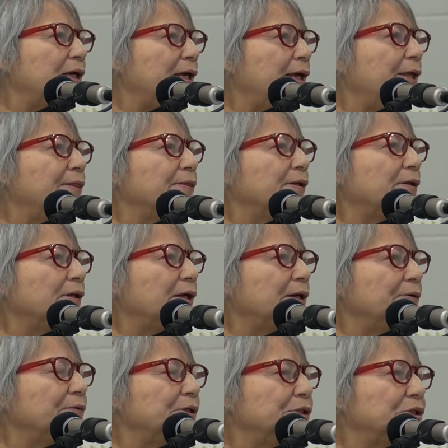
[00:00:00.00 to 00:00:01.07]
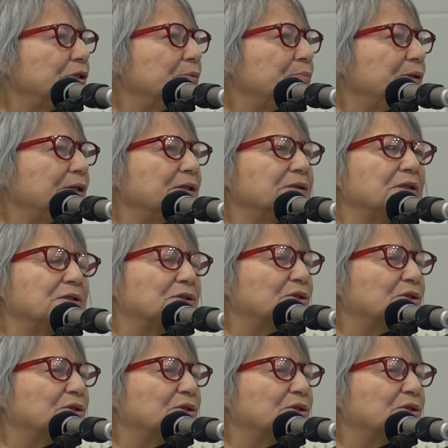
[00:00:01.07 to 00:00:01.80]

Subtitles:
in the language, because it's